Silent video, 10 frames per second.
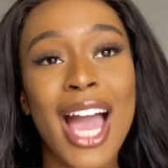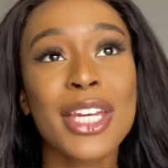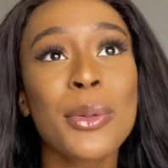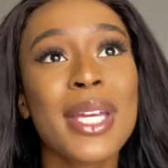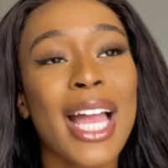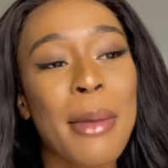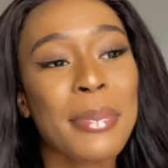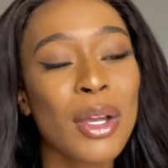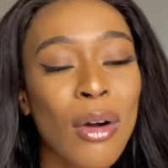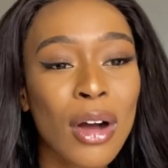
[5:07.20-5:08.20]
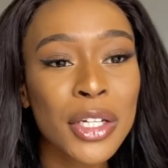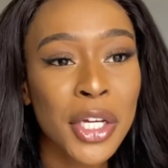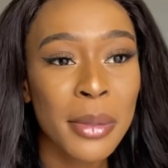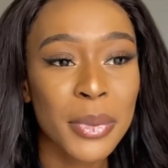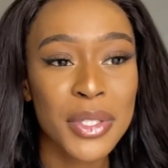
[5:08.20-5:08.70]
I know it can be hard
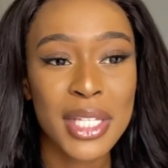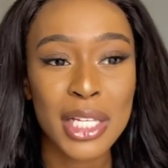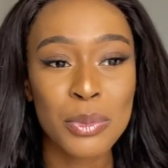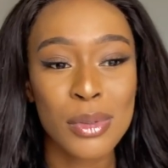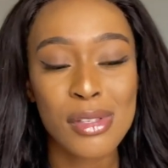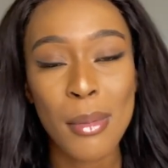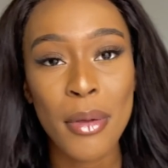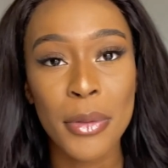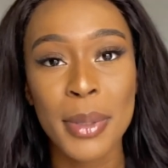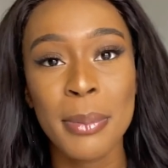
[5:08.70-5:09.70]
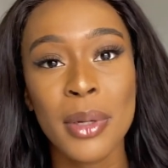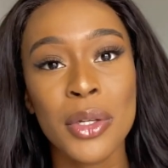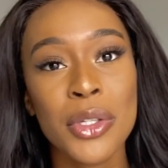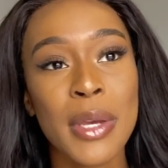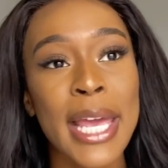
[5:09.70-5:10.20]
because that's what some other people are
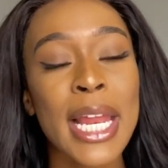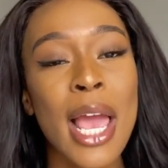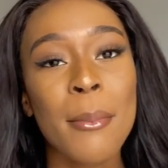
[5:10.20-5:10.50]
doing,